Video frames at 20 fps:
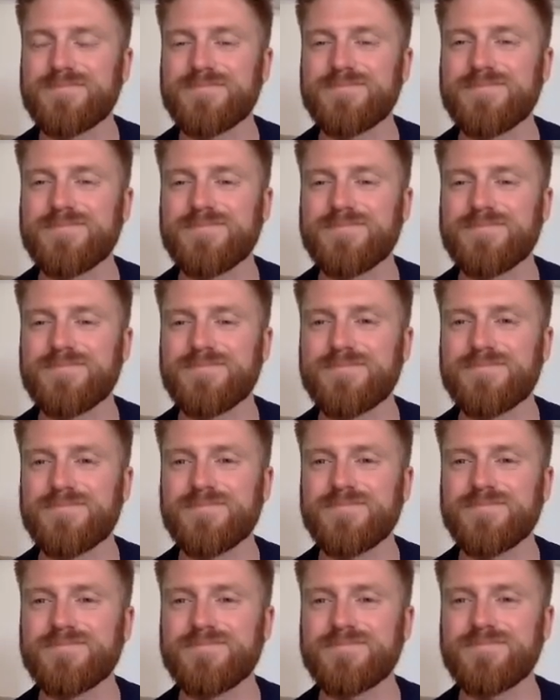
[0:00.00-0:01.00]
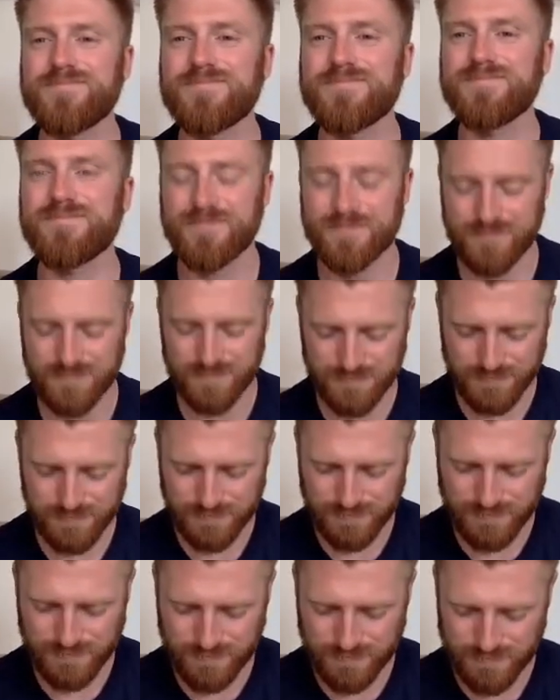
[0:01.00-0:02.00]

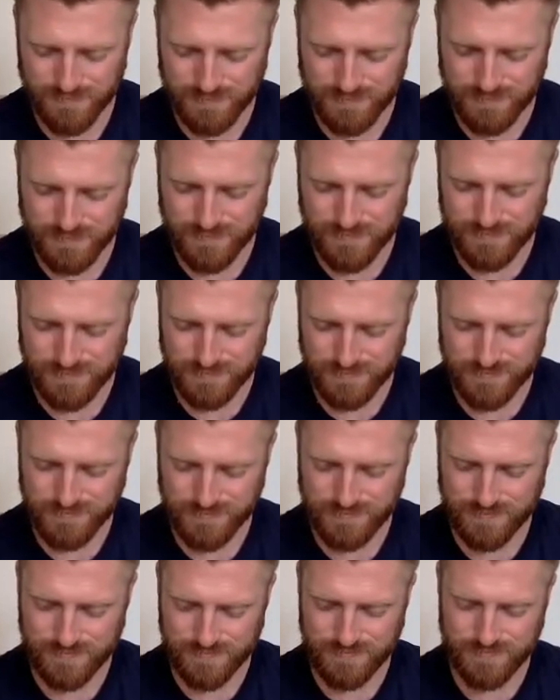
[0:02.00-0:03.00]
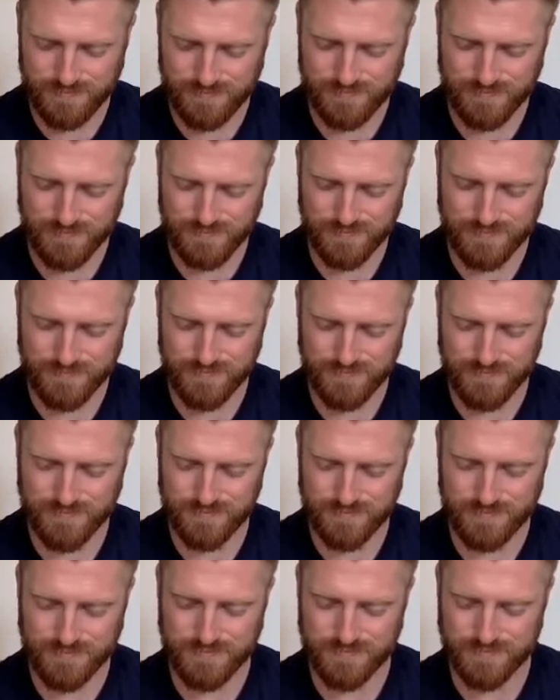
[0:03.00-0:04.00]

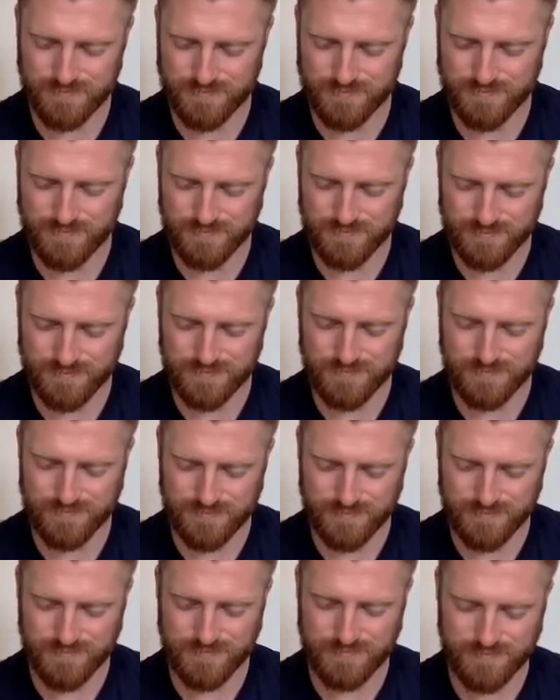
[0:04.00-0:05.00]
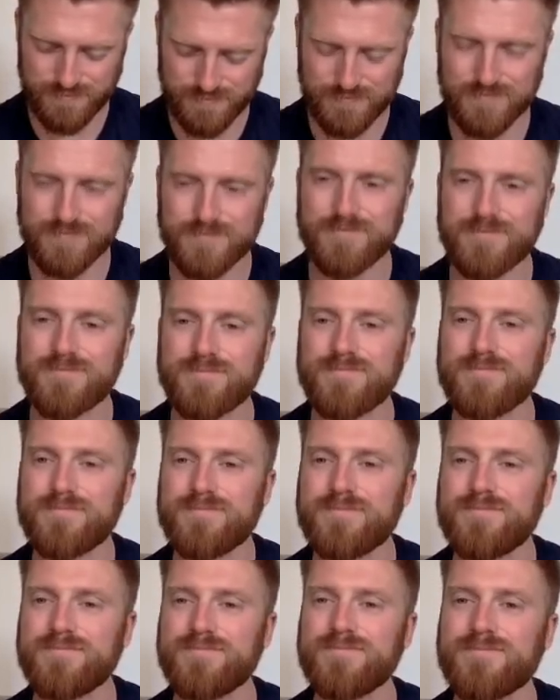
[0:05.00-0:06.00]

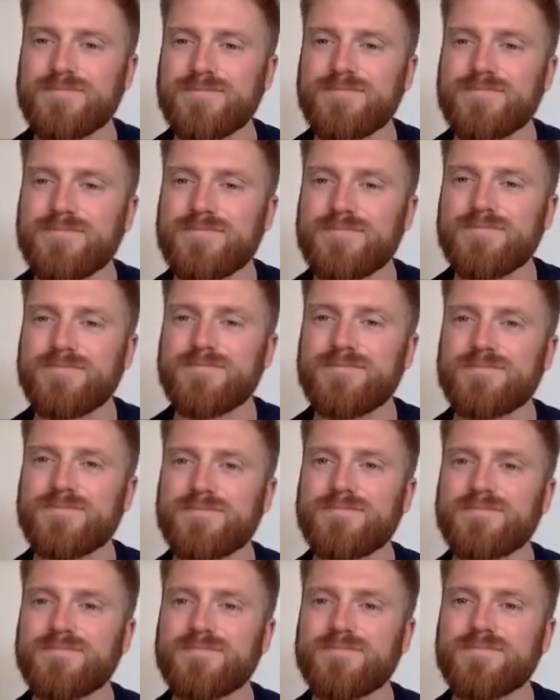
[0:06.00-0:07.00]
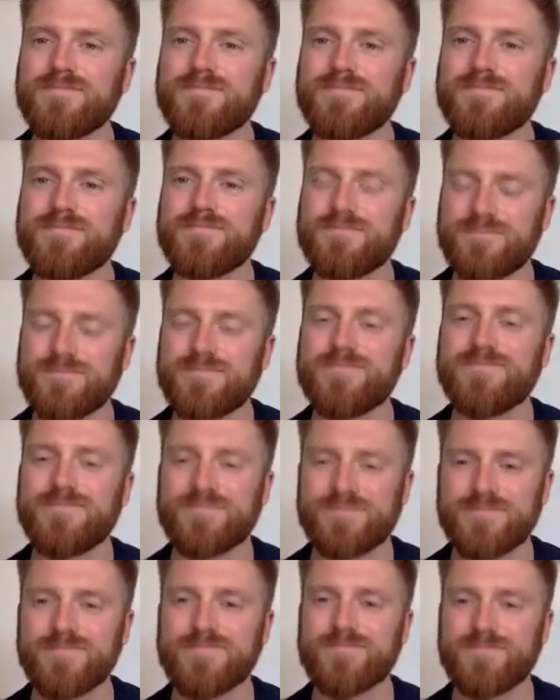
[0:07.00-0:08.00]
(silent)